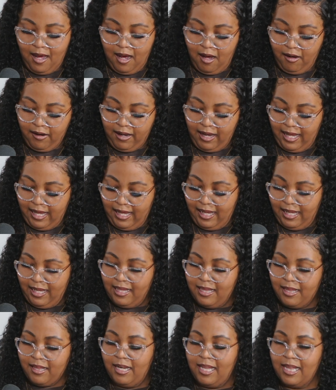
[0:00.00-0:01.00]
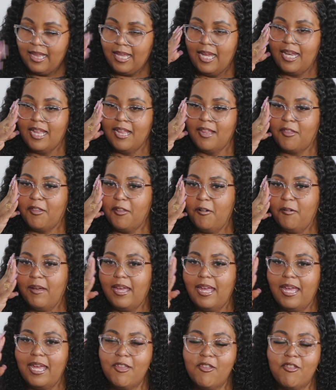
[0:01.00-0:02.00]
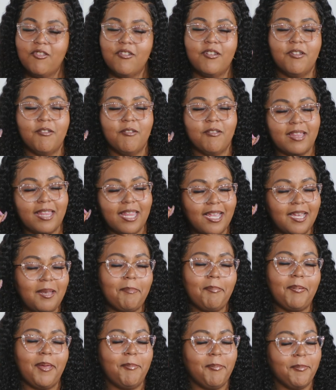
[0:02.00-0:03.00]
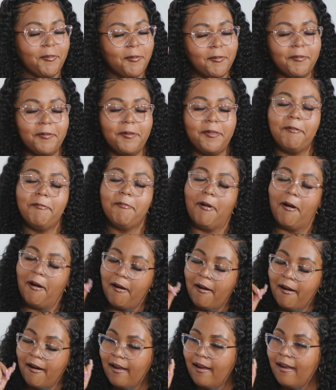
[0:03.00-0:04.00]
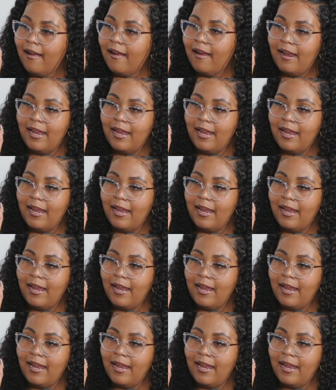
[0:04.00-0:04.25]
Okay, so let's get into it. Tell the people who you are.